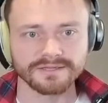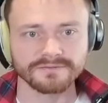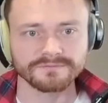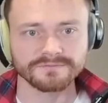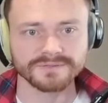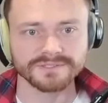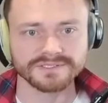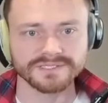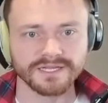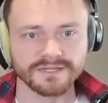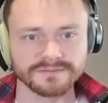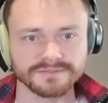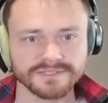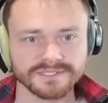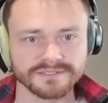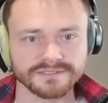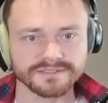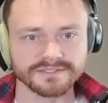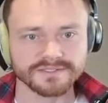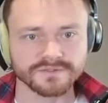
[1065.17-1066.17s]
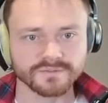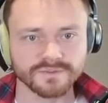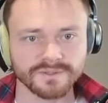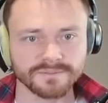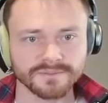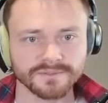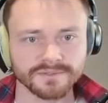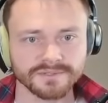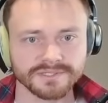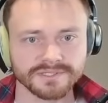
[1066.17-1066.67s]
If we top deck the
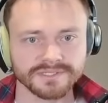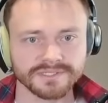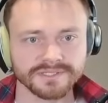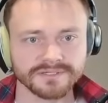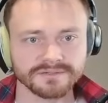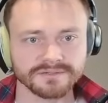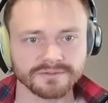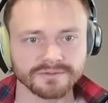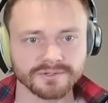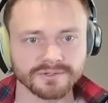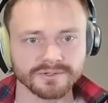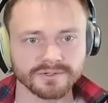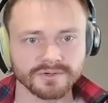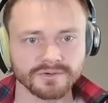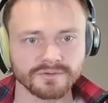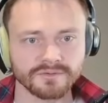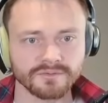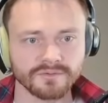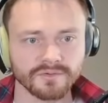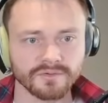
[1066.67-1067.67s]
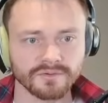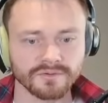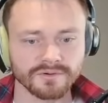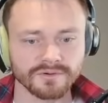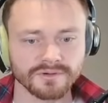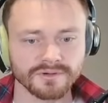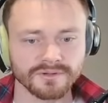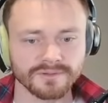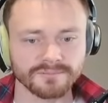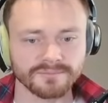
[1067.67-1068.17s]
Sweeper here, there are no
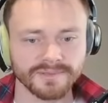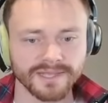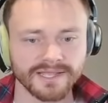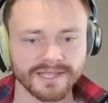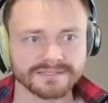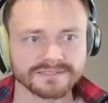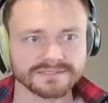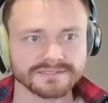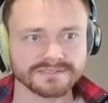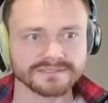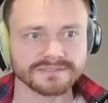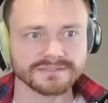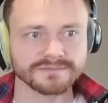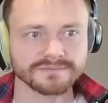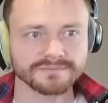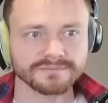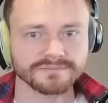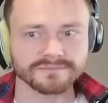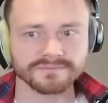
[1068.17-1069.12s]
more bats.